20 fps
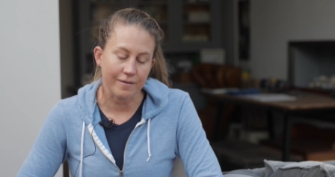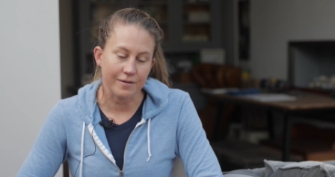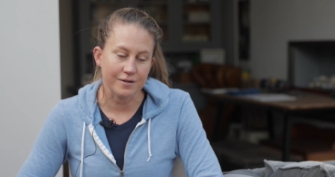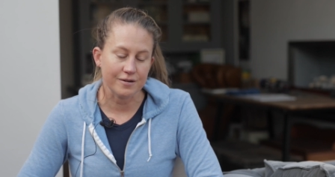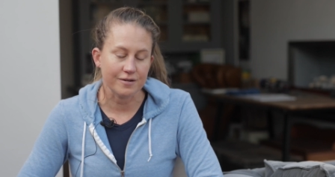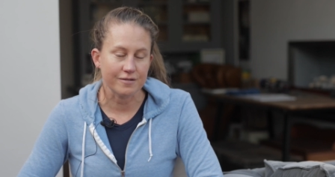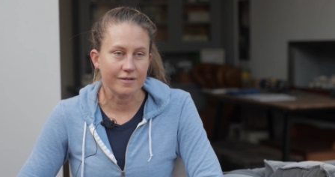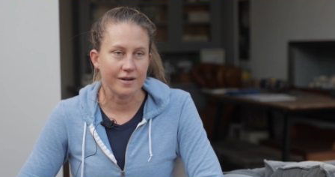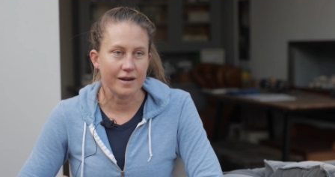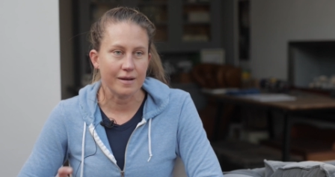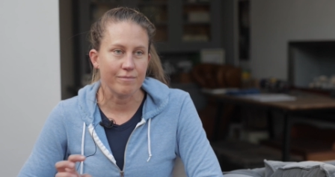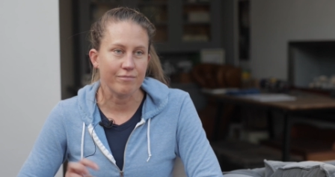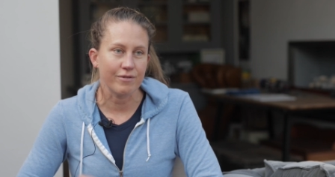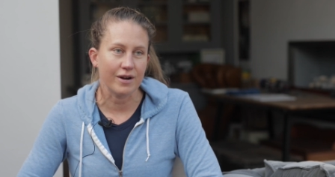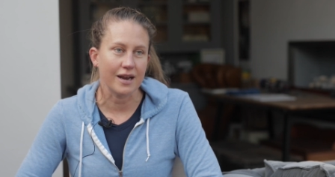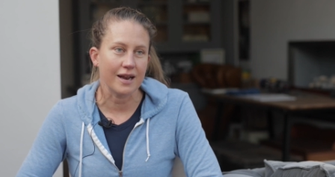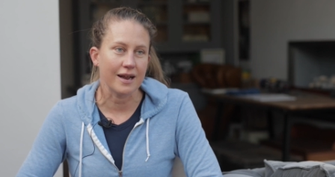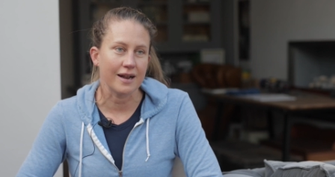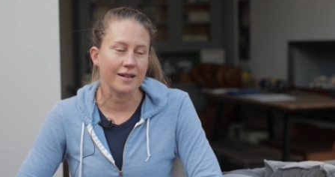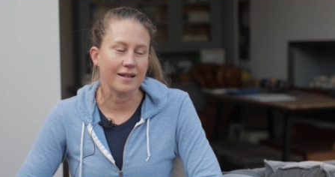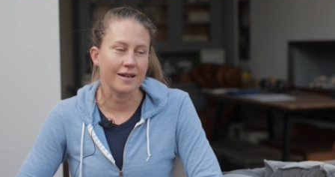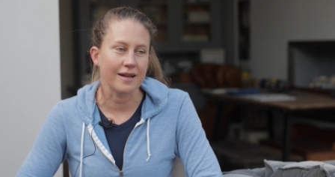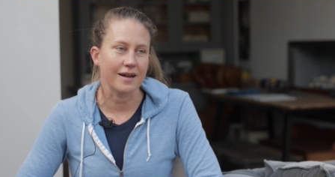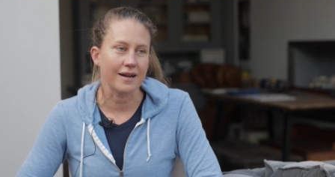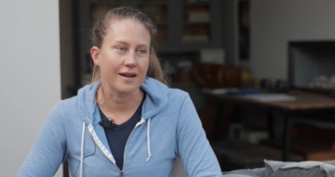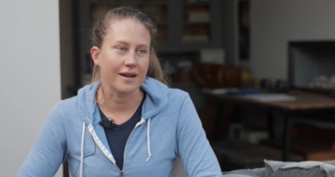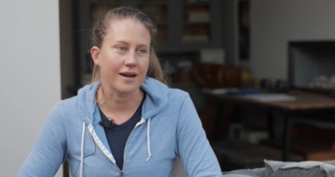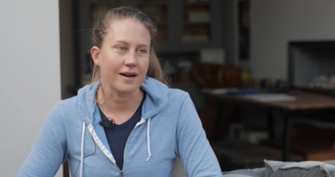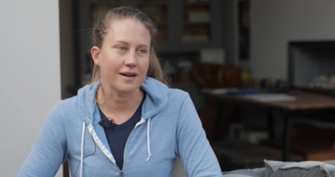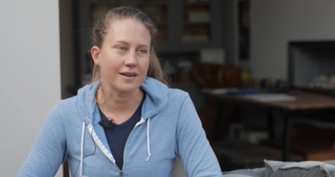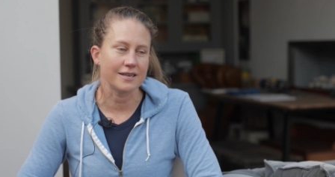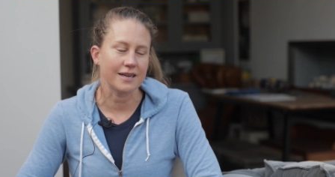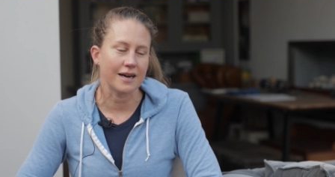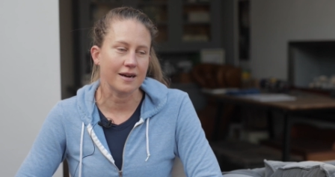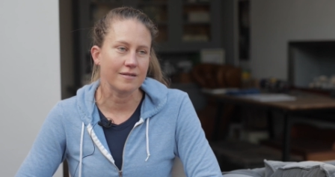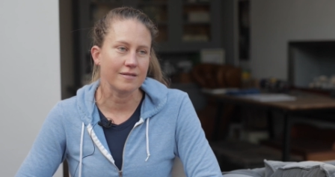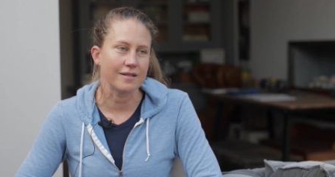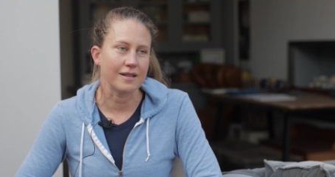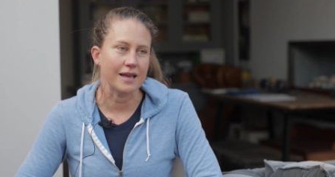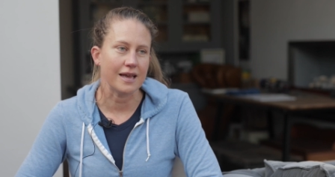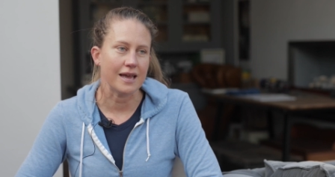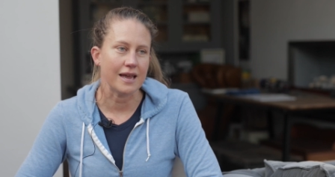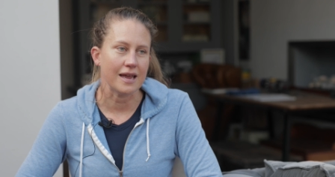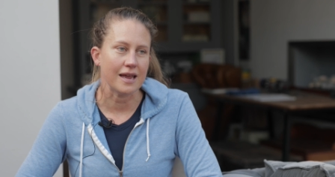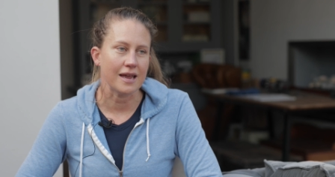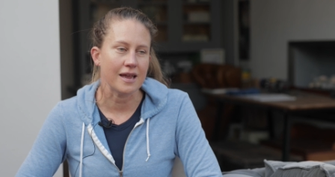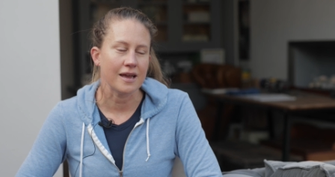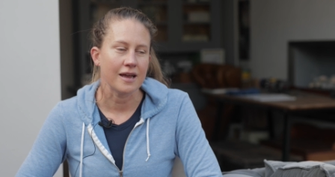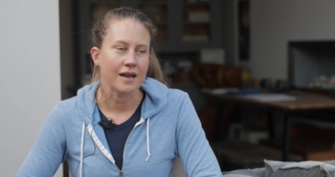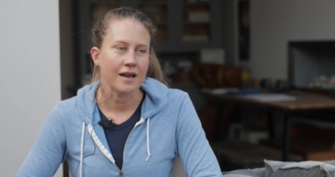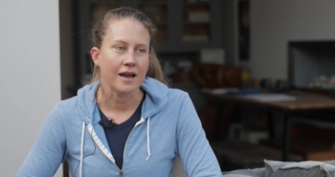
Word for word: which was really brilliant, that cut down the